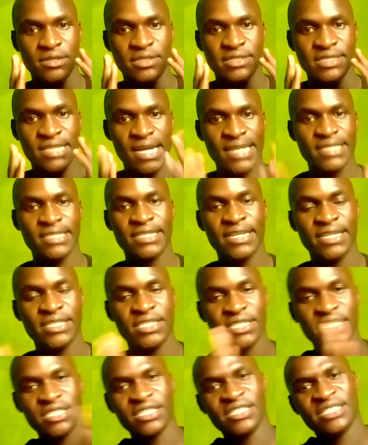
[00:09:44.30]
start
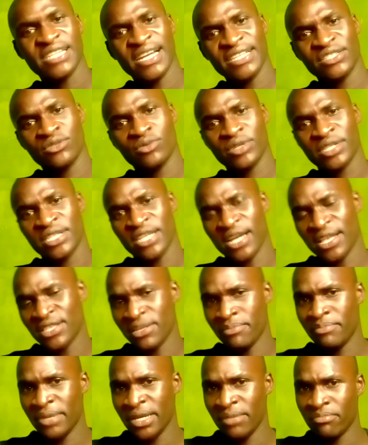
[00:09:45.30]
getting in touch with
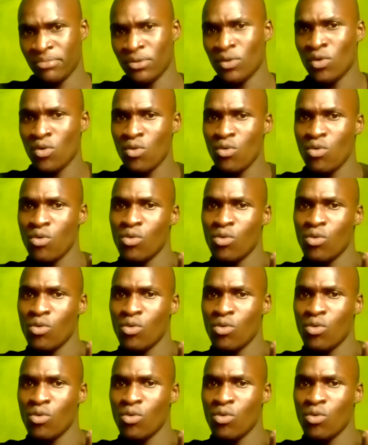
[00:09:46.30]
other people